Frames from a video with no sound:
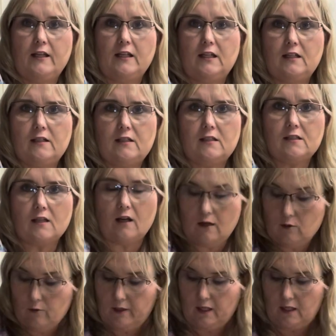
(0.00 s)
It is
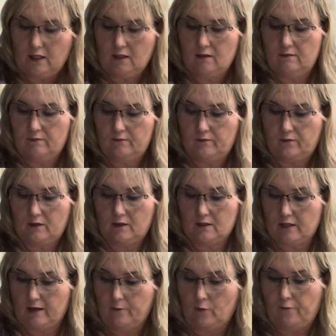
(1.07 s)
all ready. So
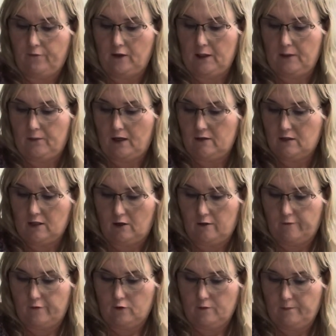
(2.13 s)
I'm going to flip those
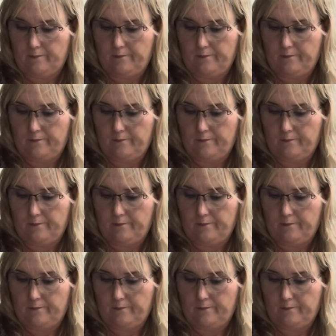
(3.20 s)
over.